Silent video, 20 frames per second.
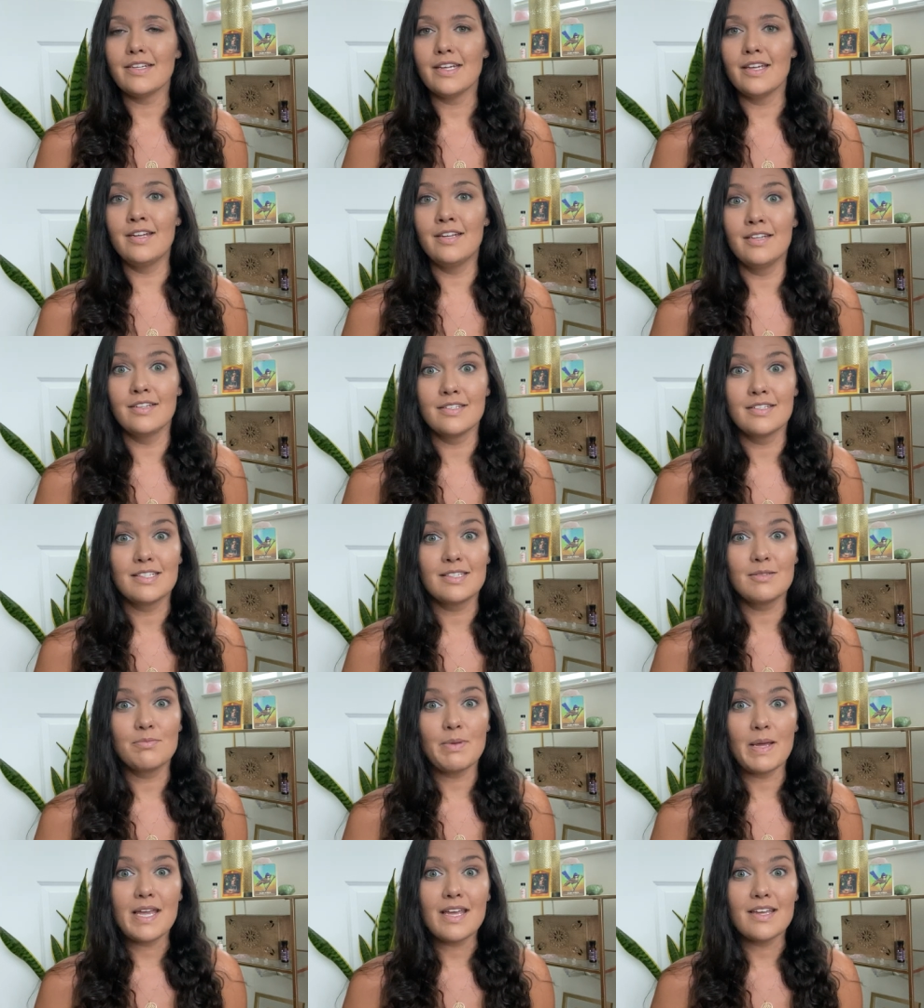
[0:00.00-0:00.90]
in a
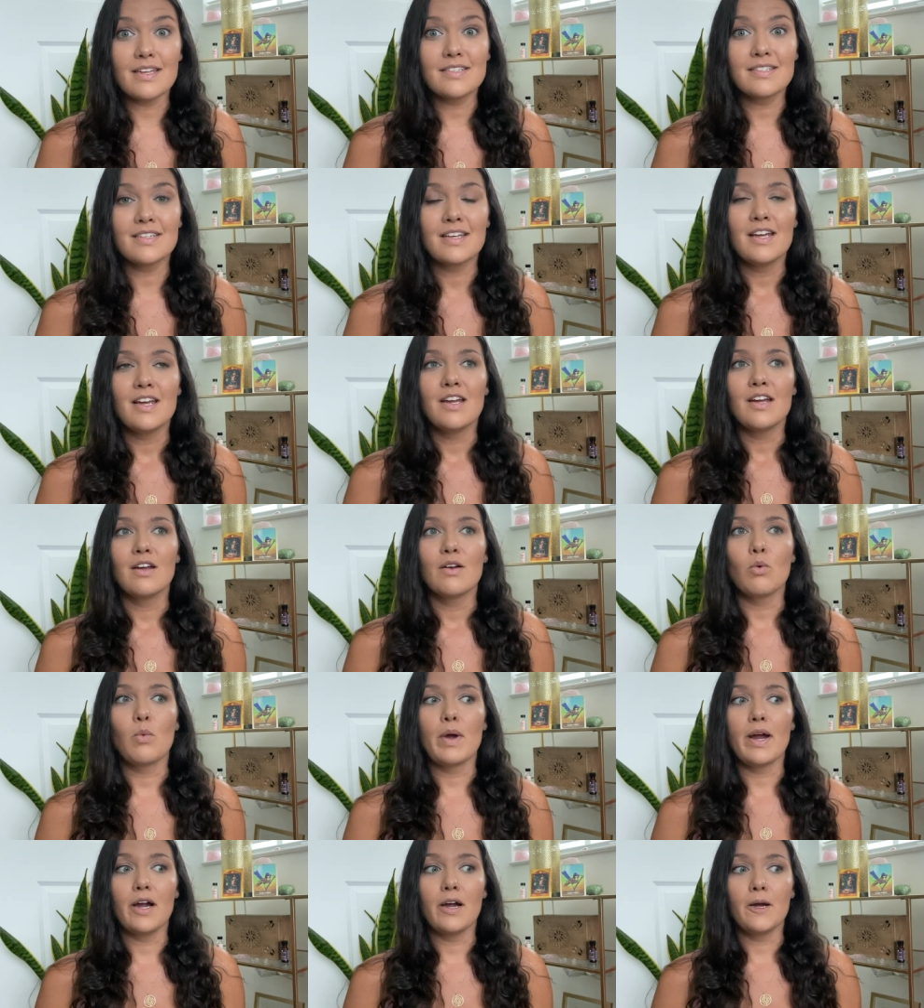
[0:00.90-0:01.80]
space
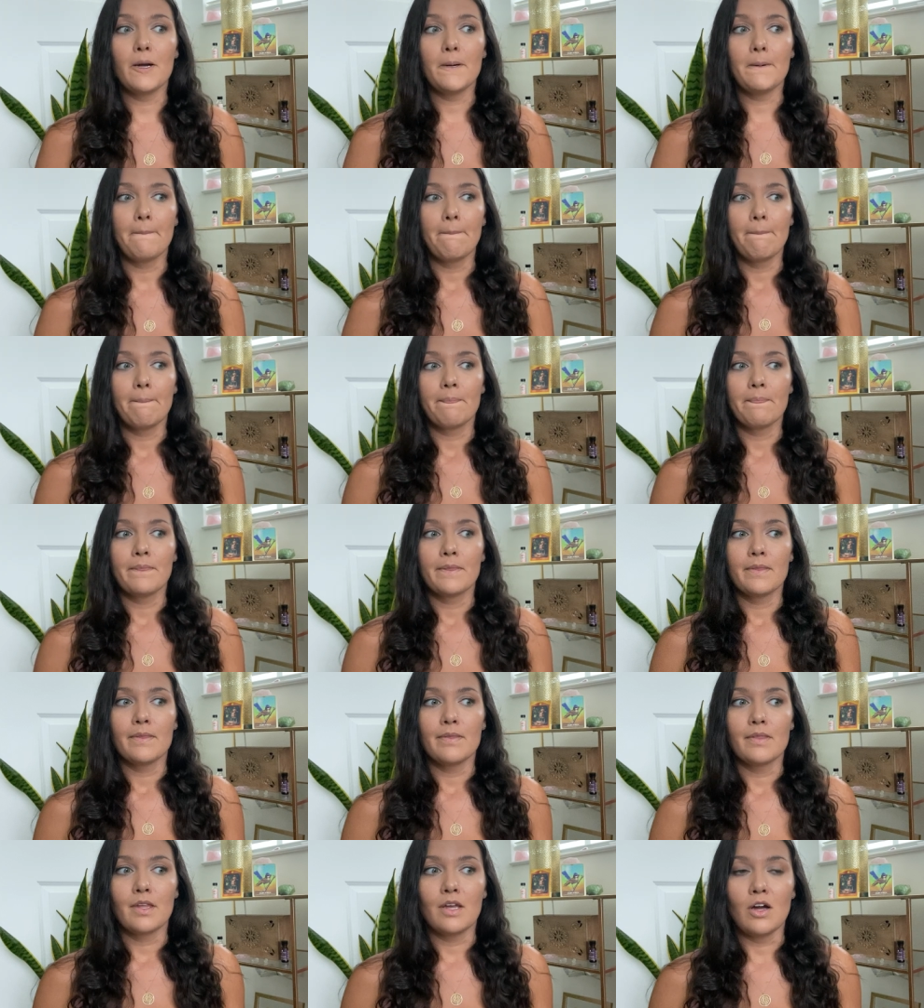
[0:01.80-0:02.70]
where
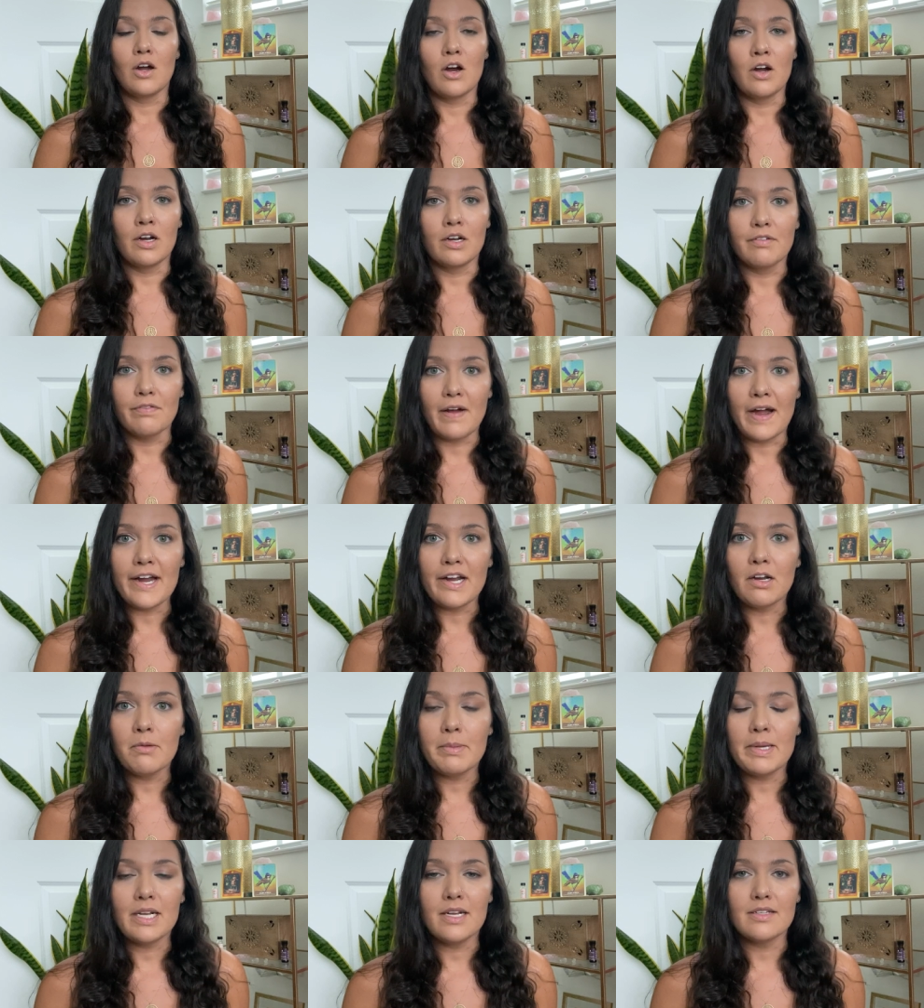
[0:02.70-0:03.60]
our
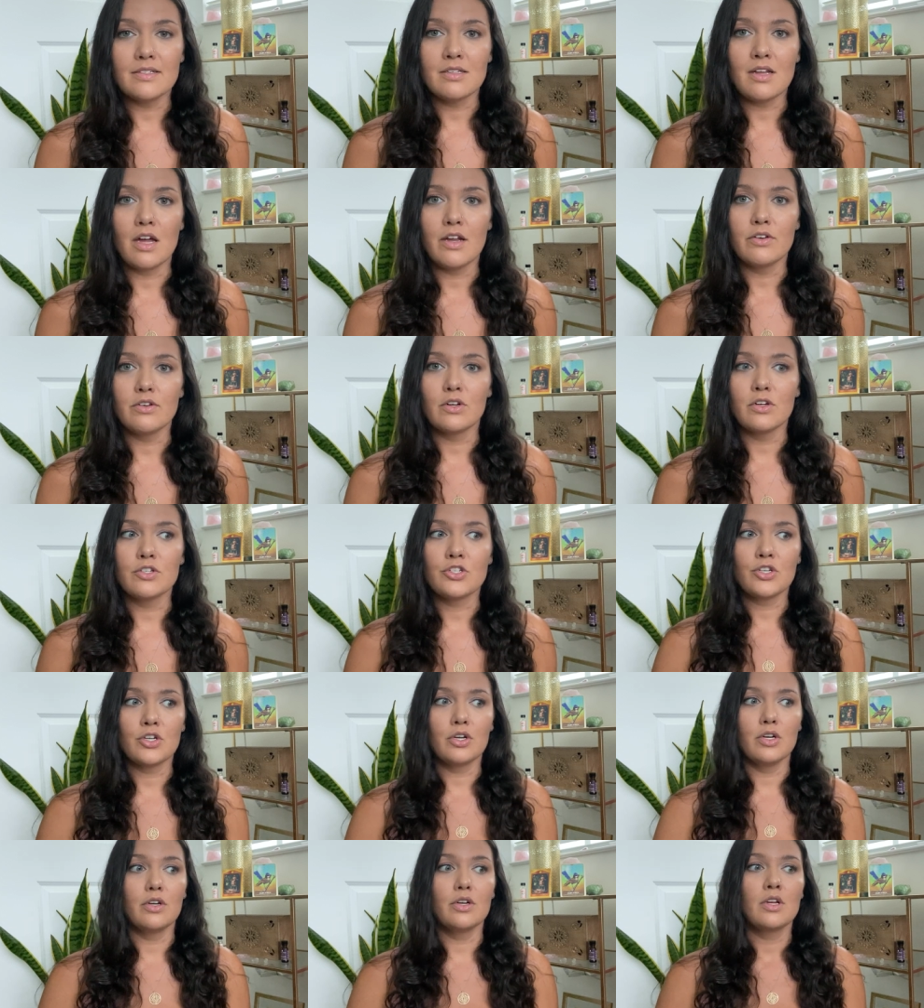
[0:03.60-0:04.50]
environment is not
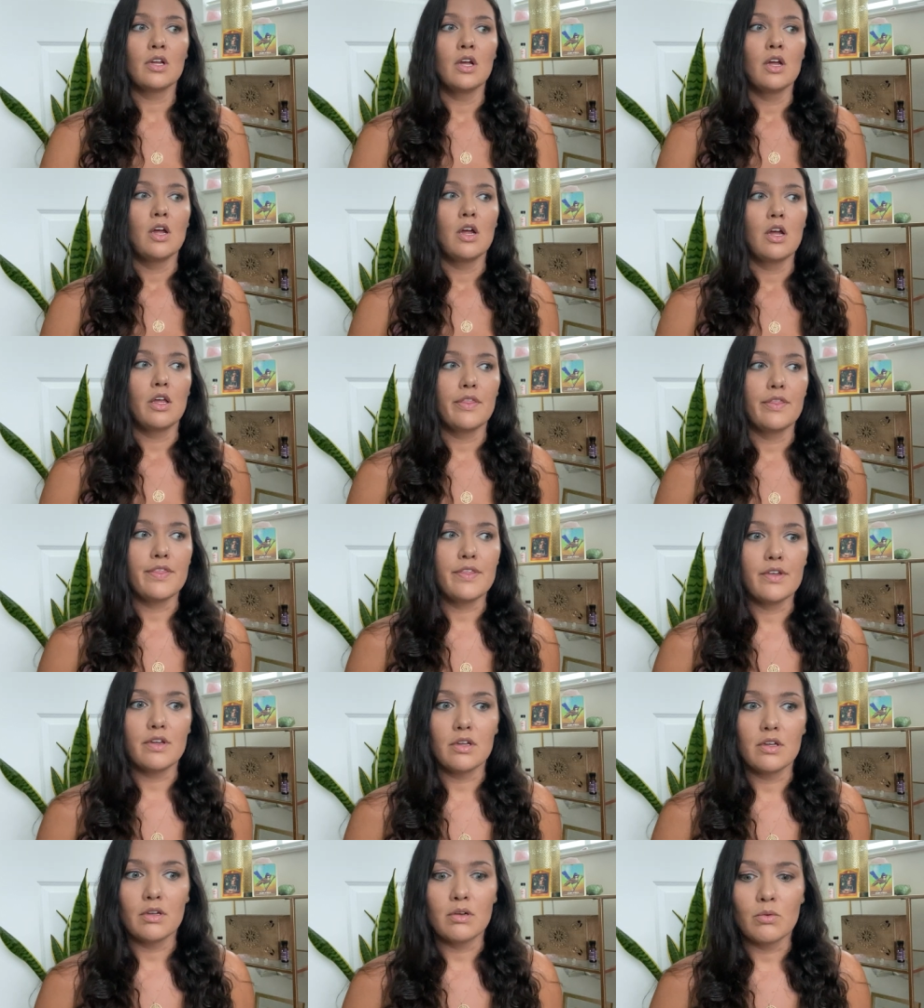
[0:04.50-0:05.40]
nurtured,
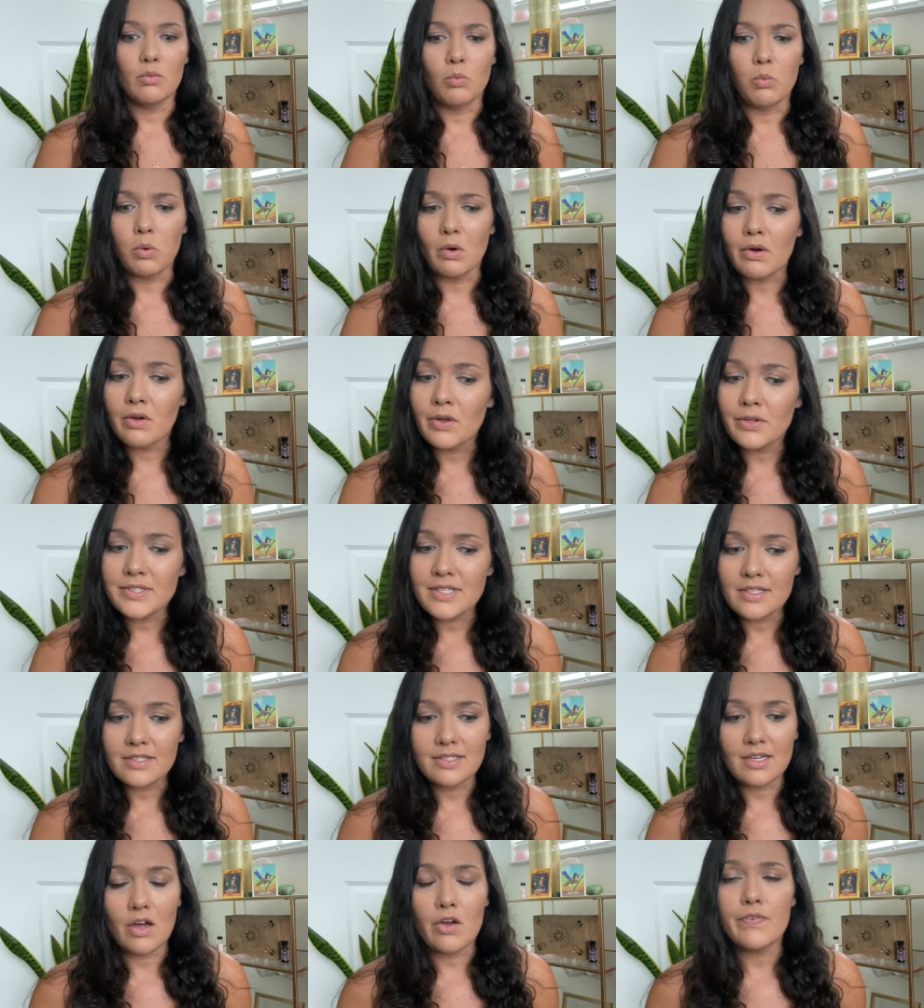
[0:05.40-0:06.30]
the world
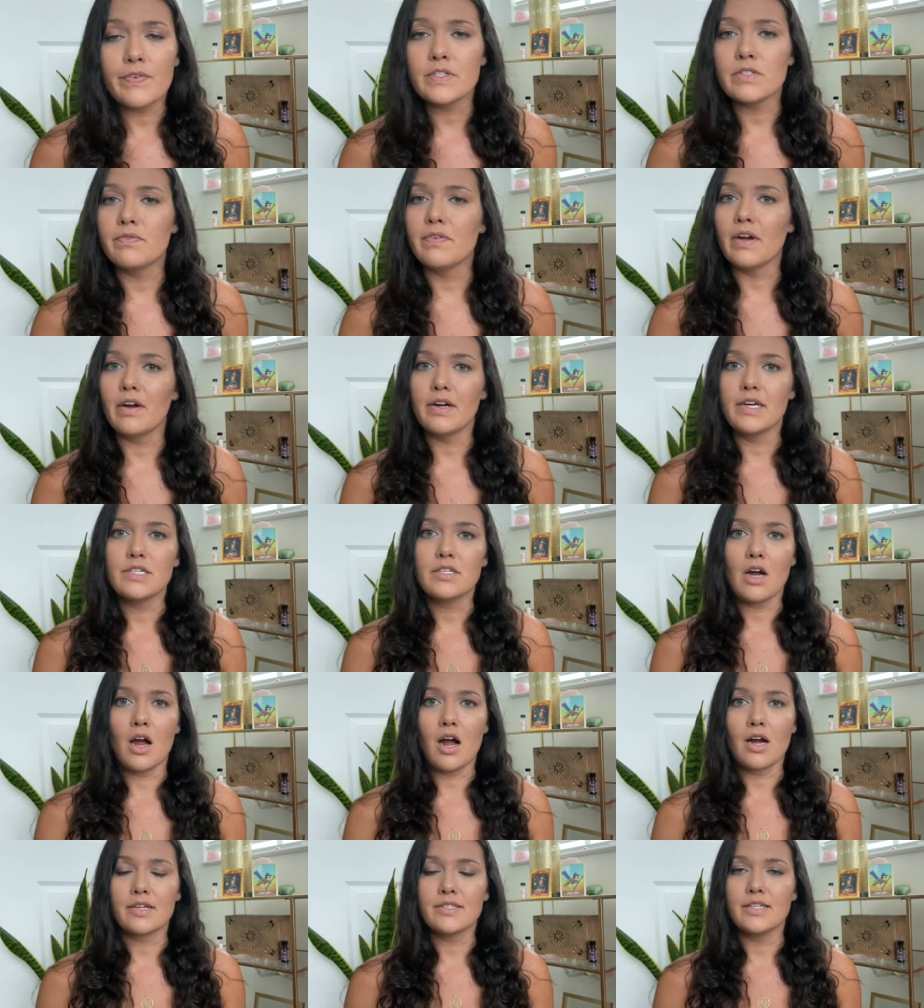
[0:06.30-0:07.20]
itself is very
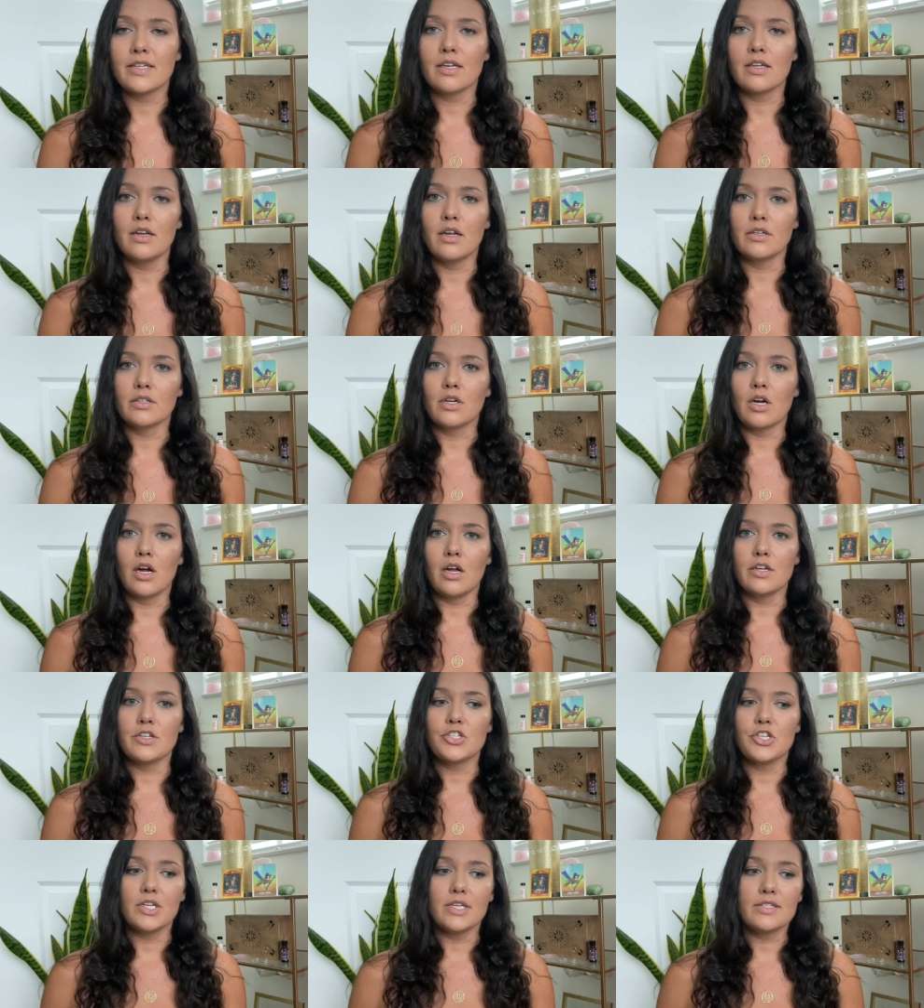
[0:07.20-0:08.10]
toxic and
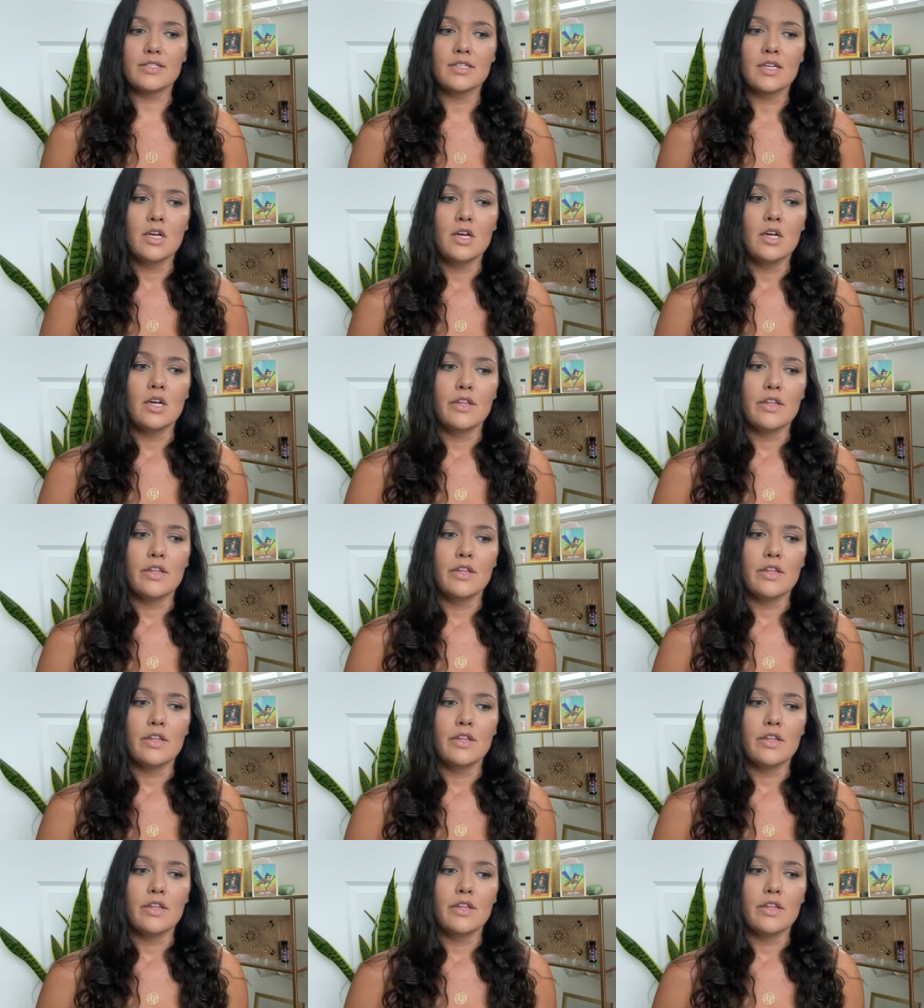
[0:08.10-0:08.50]
unconscious.